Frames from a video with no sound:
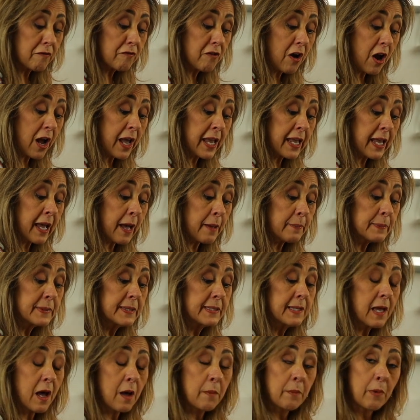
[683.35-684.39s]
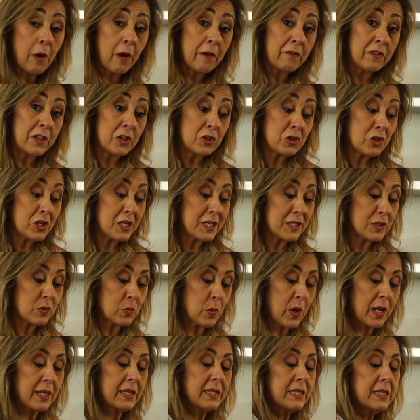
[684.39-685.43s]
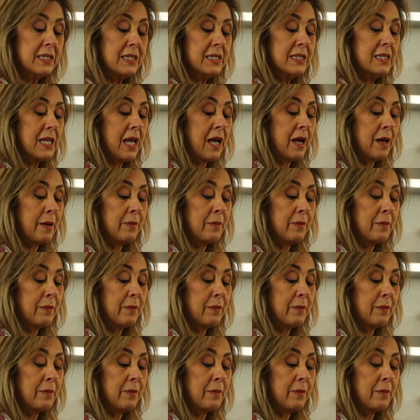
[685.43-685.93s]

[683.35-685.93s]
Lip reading: frying up some of the cheese ones.